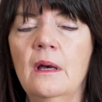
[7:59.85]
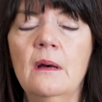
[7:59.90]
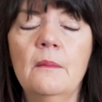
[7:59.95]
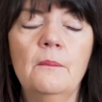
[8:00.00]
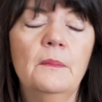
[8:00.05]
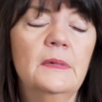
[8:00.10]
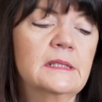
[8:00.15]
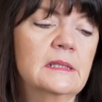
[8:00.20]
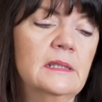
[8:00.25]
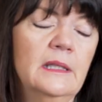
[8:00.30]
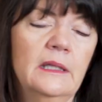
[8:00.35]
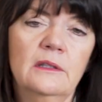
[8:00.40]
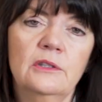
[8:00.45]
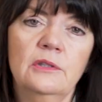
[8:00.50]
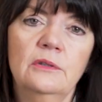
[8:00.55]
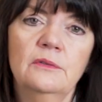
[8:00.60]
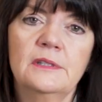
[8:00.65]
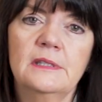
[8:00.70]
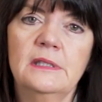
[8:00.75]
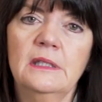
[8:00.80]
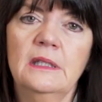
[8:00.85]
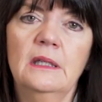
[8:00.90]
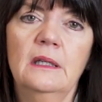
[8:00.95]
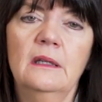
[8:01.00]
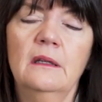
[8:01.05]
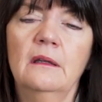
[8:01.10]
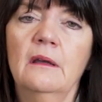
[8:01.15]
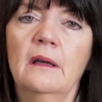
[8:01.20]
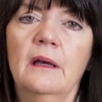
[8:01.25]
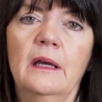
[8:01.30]
Much like you
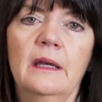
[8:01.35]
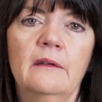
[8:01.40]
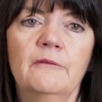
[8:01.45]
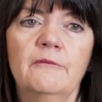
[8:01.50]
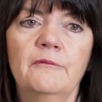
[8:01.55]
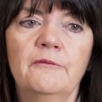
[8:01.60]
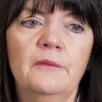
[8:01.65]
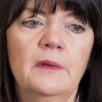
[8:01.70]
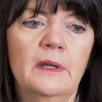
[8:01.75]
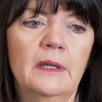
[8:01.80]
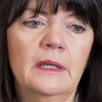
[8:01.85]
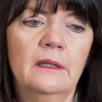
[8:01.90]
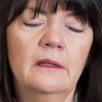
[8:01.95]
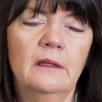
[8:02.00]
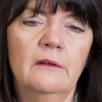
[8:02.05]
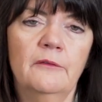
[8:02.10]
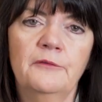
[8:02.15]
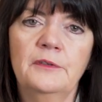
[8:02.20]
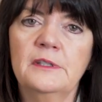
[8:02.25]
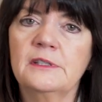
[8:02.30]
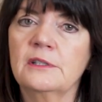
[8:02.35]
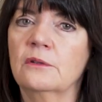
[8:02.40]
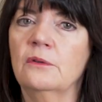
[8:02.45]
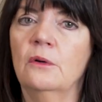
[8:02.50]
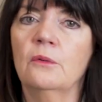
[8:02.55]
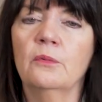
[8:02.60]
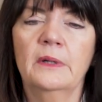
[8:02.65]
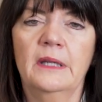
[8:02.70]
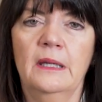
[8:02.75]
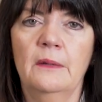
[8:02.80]
see in a
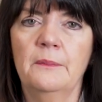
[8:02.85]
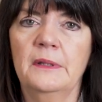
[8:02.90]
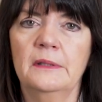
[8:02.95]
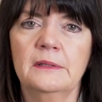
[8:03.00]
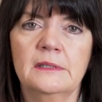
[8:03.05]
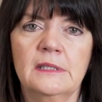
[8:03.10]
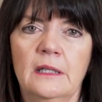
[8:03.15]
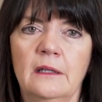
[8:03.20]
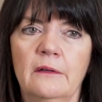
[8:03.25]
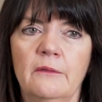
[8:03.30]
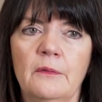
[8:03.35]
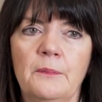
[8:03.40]
physical rehabilitative